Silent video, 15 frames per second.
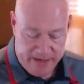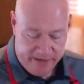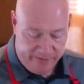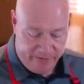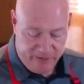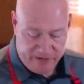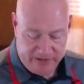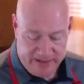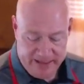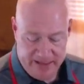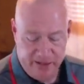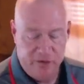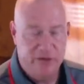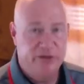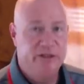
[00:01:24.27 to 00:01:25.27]
First thing
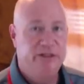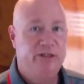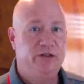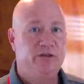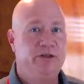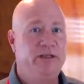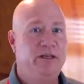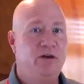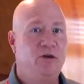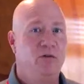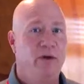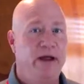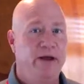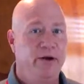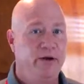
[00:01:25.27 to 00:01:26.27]
you're going to need a
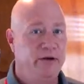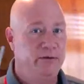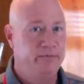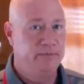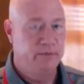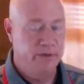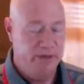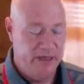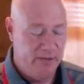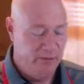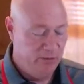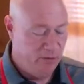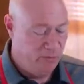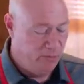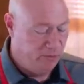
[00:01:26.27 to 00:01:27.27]
grater. Okay, we're
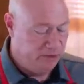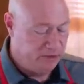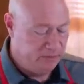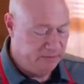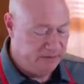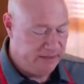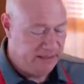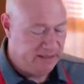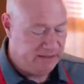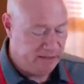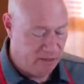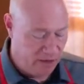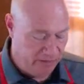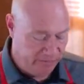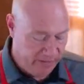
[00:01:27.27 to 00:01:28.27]
going to pull some zest
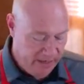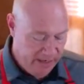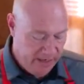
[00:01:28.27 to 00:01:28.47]
off.